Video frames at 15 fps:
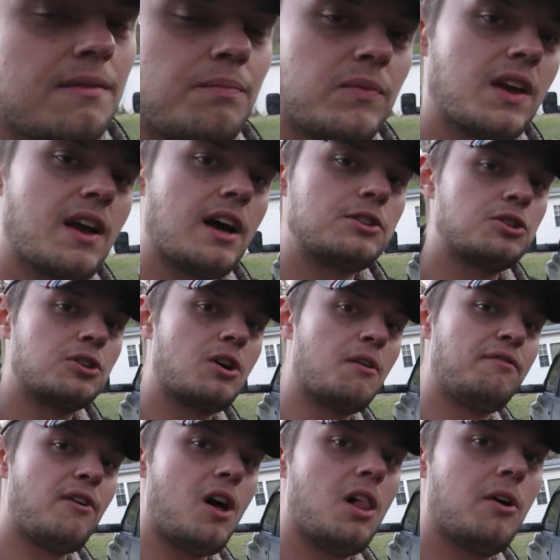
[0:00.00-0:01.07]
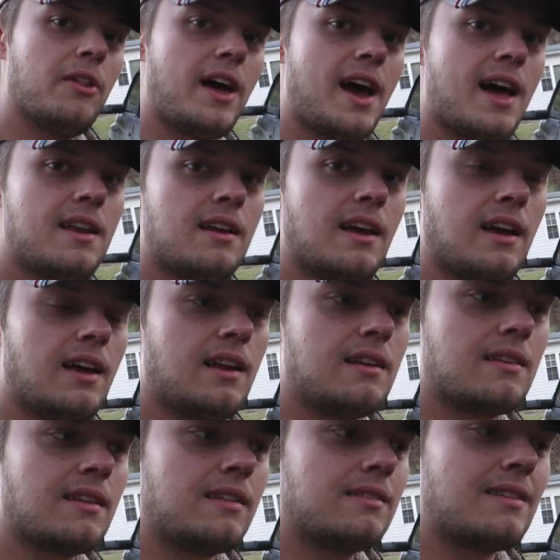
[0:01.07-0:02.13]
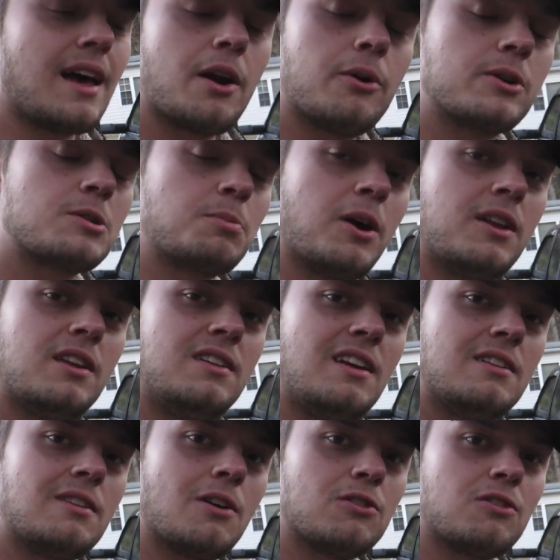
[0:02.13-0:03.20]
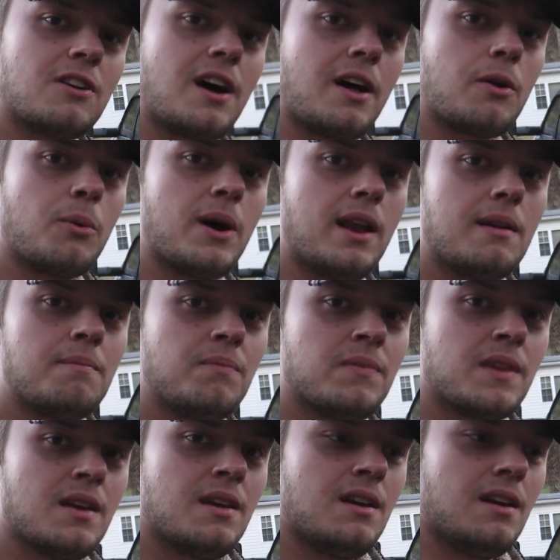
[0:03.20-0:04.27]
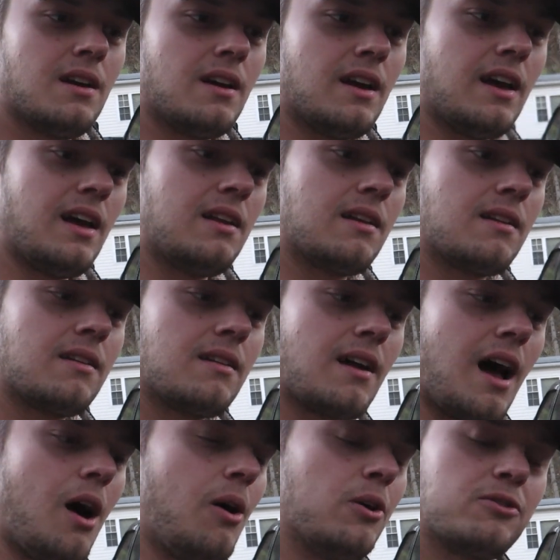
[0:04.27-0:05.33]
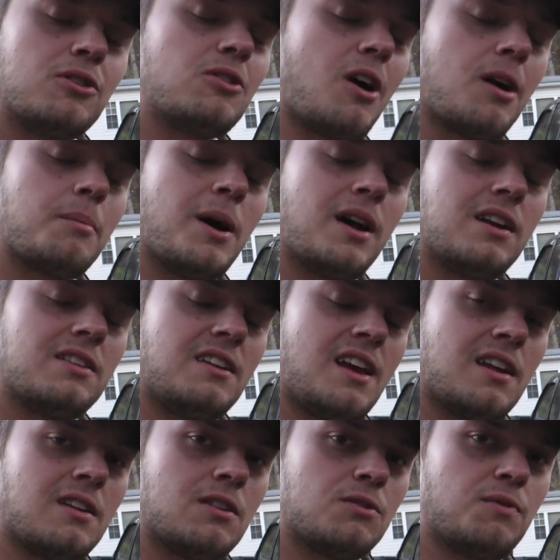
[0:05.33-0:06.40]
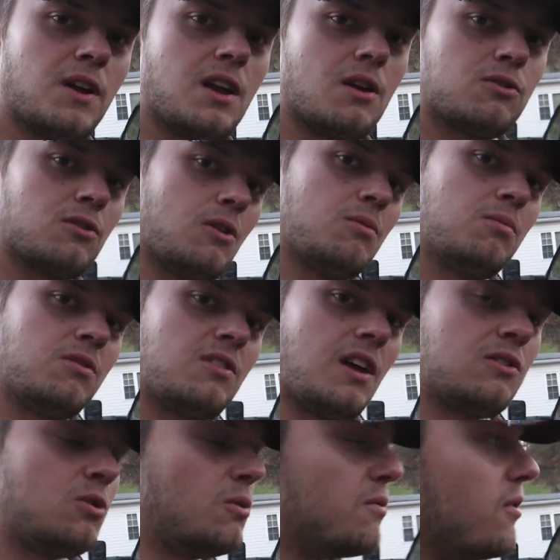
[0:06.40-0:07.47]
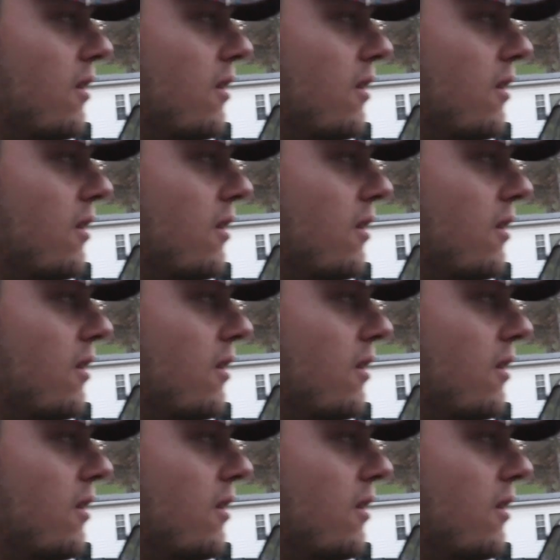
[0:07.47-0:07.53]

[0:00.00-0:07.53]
you guys should go follow that, and that'll explain the details on how to win. And I'll also talk about it at the end of this video, so stay tuned